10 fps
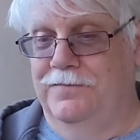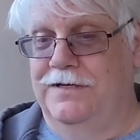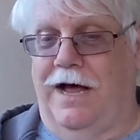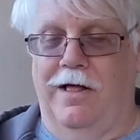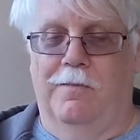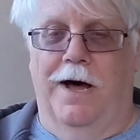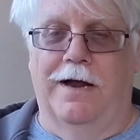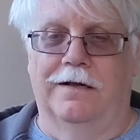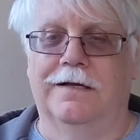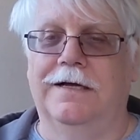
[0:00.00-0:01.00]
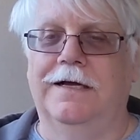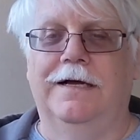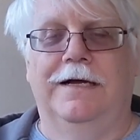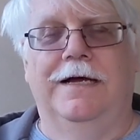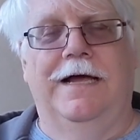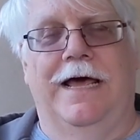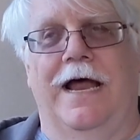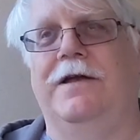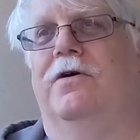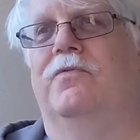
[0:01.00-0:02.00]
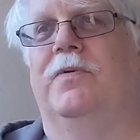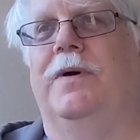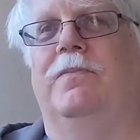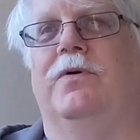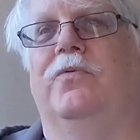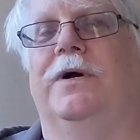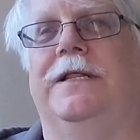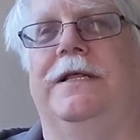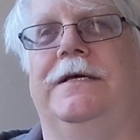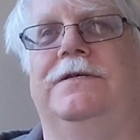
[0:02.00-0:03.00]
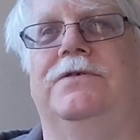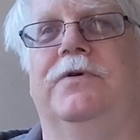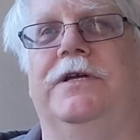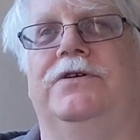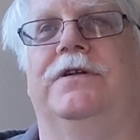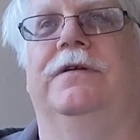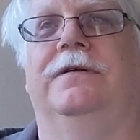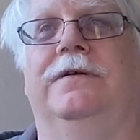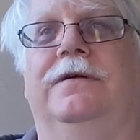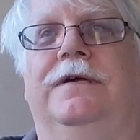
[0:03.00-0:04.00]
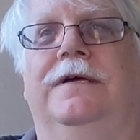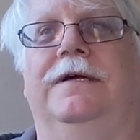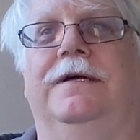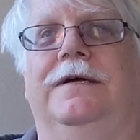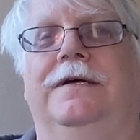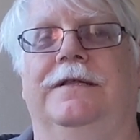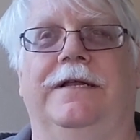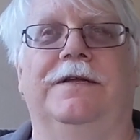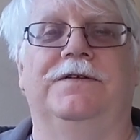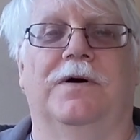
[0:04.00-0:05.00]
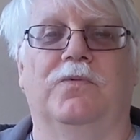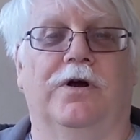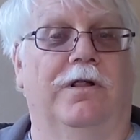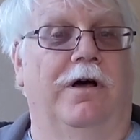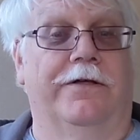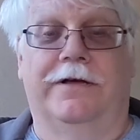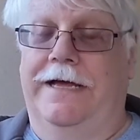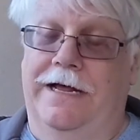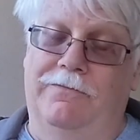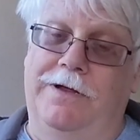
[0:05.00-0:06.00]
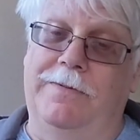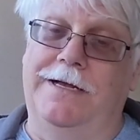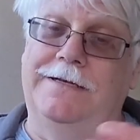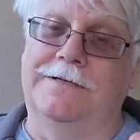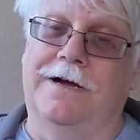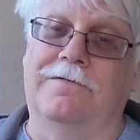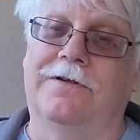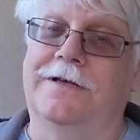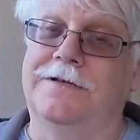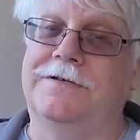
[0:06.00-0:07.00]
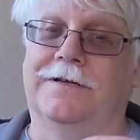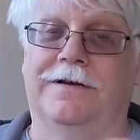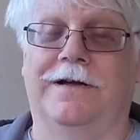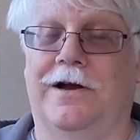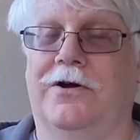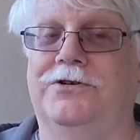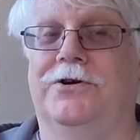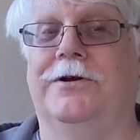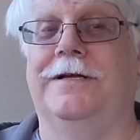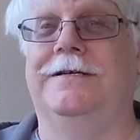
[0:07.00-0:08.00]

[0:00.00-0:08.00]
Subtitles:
style bottle. And I don't remember when they switched. They did somewhere along the, and we may discover this in our journey